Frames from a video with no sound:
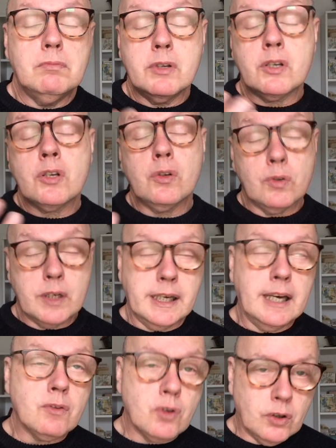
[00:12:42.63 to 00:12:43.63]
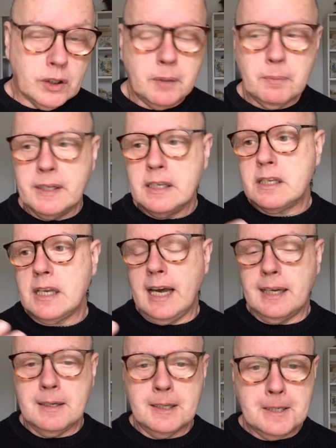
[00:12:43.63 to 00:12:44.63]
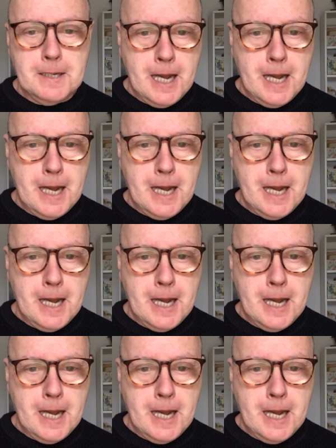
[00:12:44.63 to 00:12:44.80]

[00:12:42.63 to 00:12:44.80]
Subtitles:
sorting out documents and